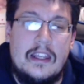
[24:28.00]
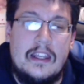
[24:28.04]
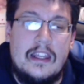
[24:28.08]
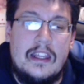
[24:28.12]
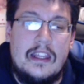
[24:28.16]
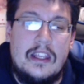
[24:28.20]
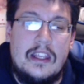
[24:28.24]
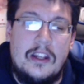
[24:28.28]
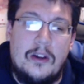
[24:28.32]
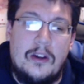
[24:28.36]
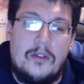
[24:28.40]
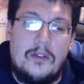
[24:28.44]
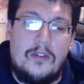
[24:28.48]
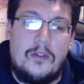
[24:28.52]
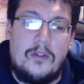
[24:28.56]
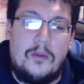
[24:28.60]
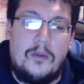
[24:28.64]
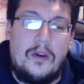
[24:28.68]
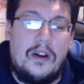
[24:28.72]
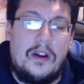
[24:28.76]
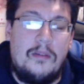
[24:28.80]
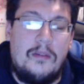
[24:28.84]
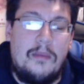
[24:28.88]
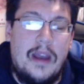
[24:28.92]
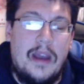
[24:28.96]
you know, from
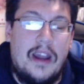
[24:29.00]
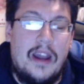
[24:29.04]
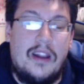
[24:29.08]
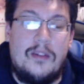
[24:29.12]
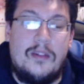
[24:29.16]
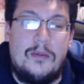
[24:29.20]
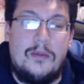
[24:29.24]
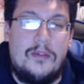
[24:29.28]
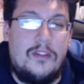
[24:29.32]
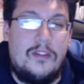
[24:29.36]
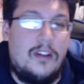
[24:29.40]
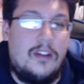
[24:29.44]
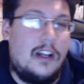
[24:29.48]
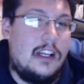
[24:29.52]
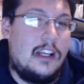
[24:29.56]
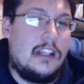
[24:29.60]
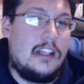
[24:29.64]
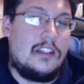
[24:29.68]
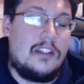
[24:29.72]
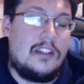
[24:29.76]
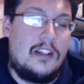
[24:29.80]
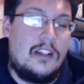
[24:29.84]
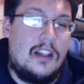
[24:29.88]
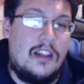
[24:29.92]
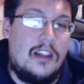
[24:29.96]
one battle won,
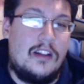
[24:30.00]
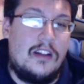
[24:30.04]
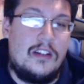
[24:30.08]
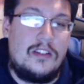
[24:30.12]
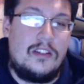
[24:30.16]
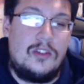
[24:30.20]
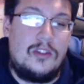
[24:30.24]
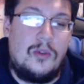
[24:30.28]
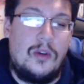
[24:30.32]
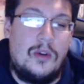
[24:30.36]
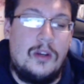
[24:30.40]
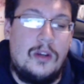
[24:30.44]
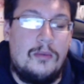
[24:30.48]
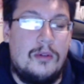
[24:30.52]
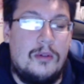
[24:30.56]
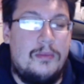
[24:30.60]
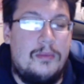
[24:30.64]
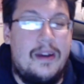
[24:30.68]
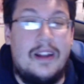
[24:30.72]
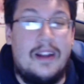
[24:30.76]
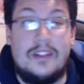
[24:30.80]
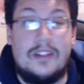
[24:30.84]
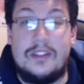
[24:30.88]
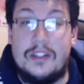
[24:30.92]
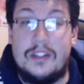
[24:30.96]
there's another 20 more
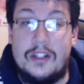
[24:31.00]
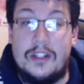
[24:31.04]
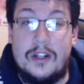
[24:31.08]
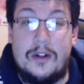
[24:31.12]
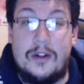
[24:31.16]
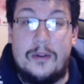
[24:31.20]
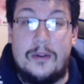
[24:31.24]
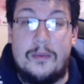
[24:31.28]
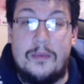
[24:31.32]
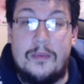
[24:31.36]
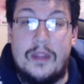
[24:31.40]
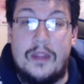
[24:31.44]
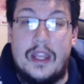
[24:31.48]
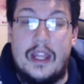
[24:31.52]
battles to go.